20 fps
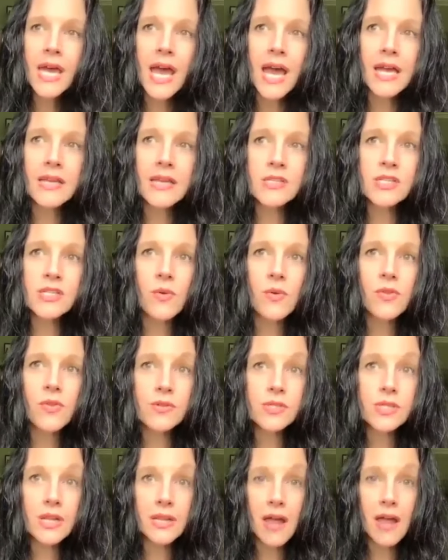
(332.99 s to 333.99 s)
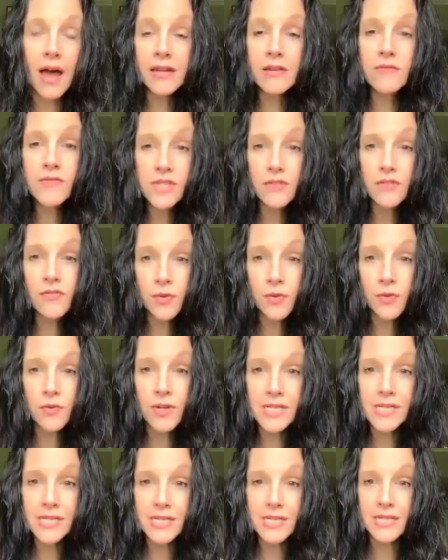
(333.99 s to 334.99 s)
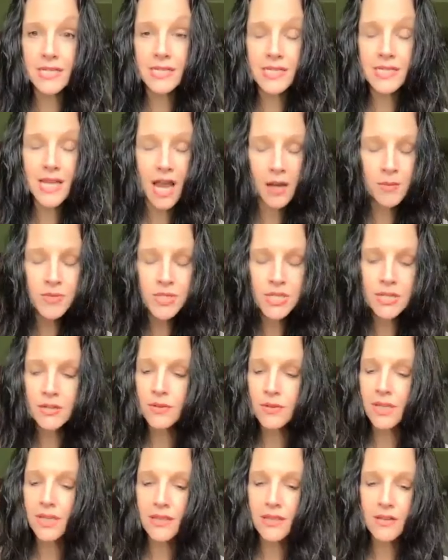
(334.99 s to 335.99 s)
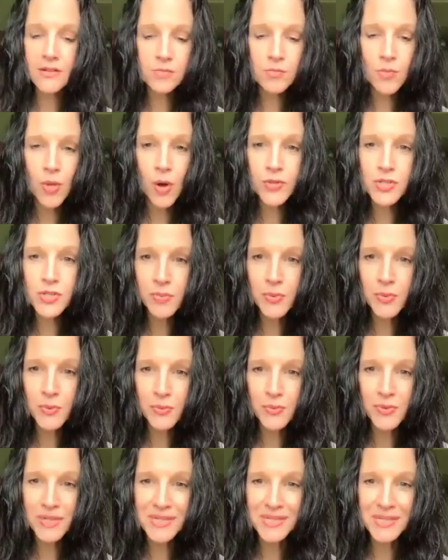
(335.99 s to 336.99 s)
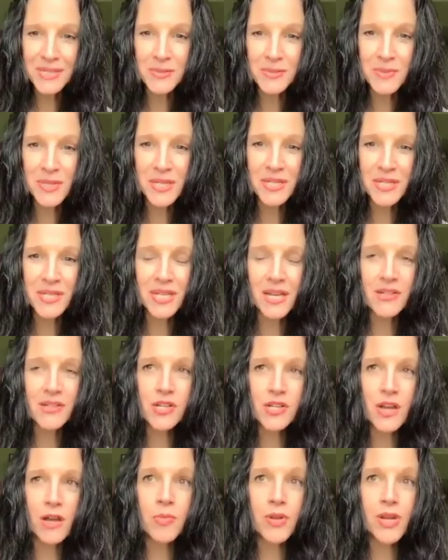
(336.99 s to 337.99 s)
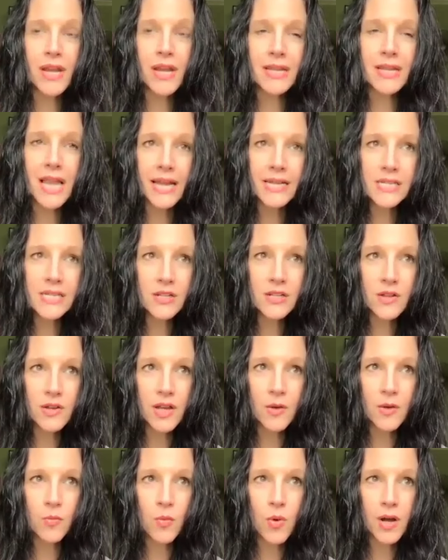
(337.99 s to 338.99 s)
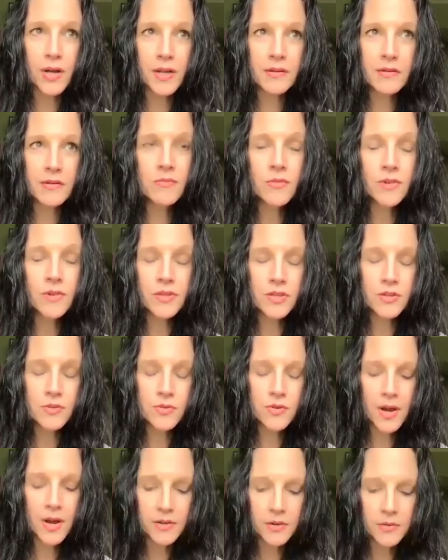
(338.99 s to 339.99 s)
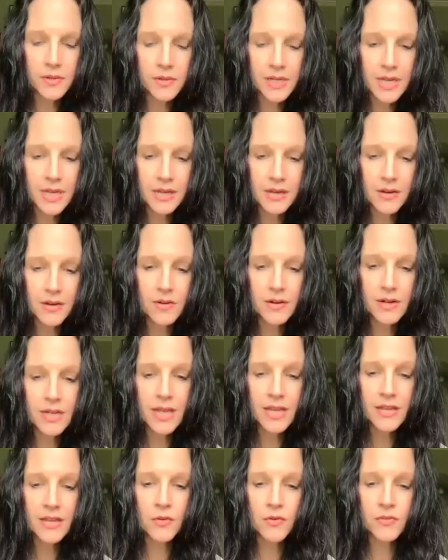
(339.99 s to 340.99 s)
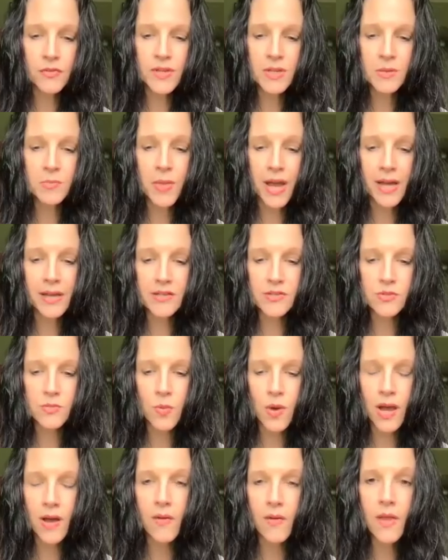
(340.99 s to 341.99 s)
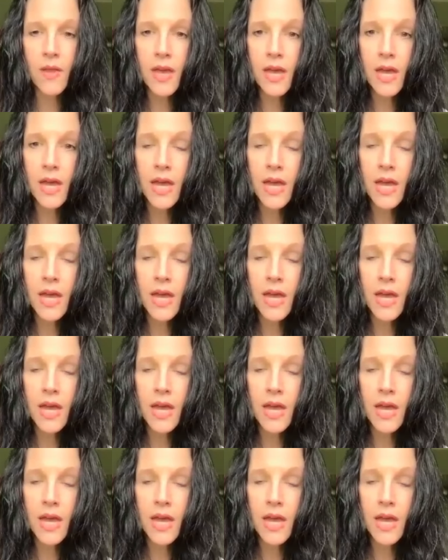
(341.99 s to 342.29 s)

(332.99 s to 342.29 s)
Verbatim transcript: And so there's a lot of different reasons. Absolutely. There's multiple reasons we could touch on, but I'd like to look at one with you, Gregory, here, and get your feedback as well.